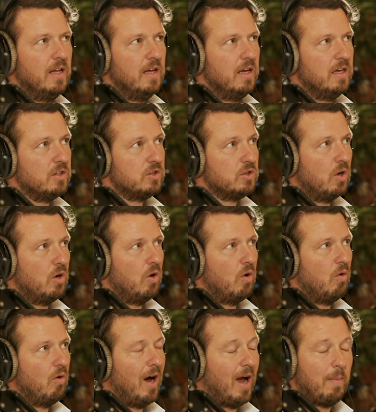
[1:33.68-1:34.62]

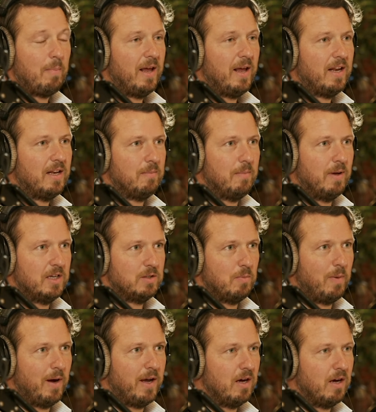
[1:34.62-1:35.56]
So I planned a
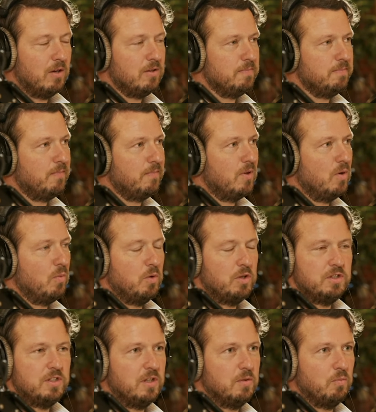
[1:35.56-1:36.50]
management buyout,
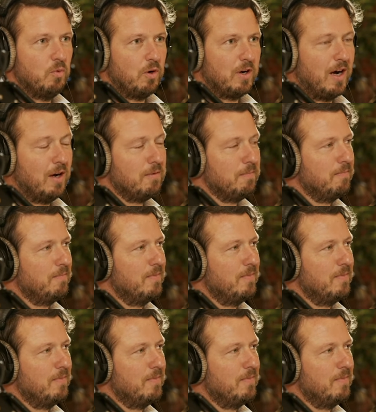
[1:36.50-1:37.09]
which didn't work out,